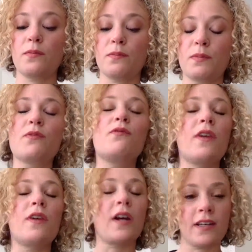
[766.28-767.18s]
been
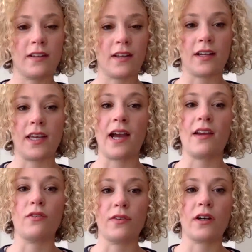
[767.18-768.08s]
very lucky. I
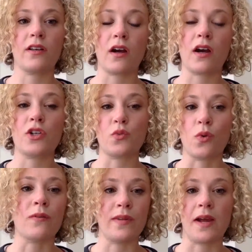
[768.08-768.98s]
have a very large
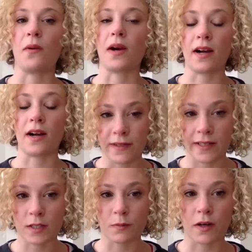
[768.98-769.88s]
warm network on
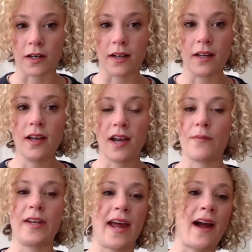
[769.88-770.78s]
Facebook.
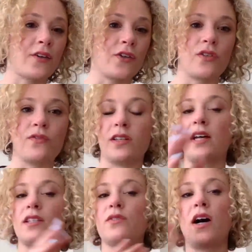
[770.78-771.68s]
I'm an actor, so I've done
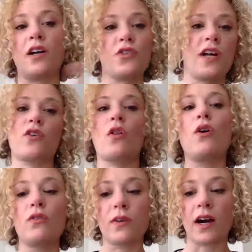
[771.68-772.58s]
lots of contracts all
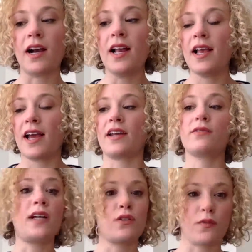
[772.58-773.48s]
over, and I have
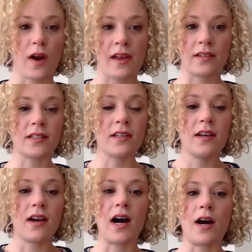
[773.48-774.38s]
lots of friends,
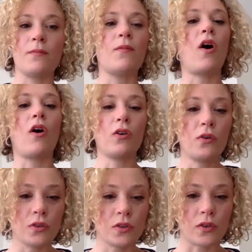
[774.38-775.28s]
all
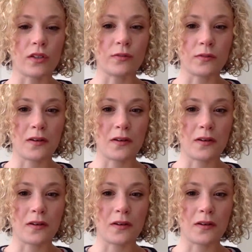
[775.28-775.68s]
who sort of